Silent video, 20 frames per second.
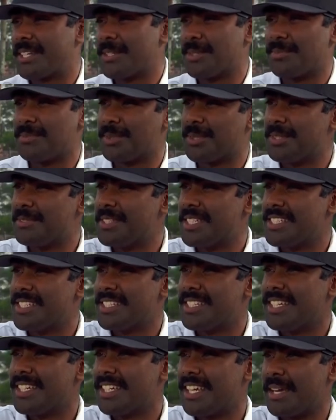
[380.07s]
I couldn't believe
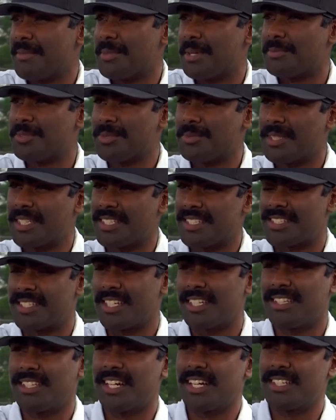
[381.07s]
he came up to me and
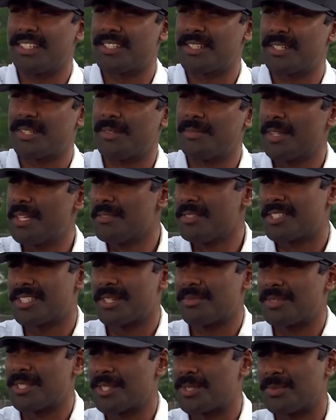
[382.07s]
said that. So even
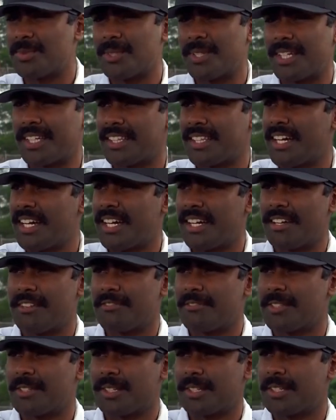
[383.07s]
something small like that, and I
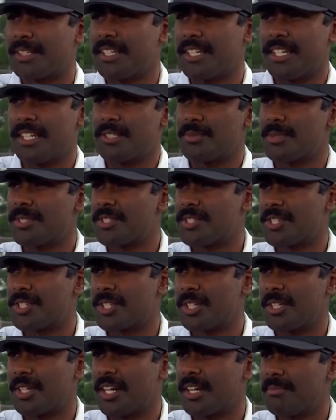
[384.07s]
feel like he's been such
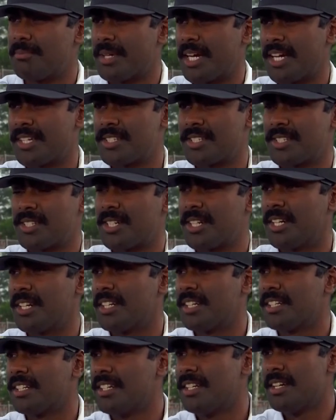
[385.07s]
a great ambassador.
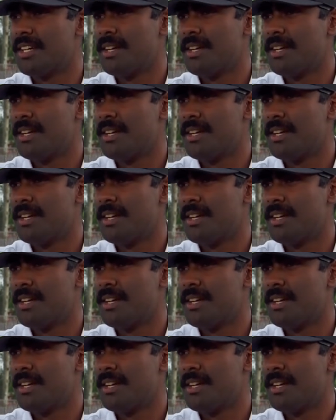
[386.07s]
And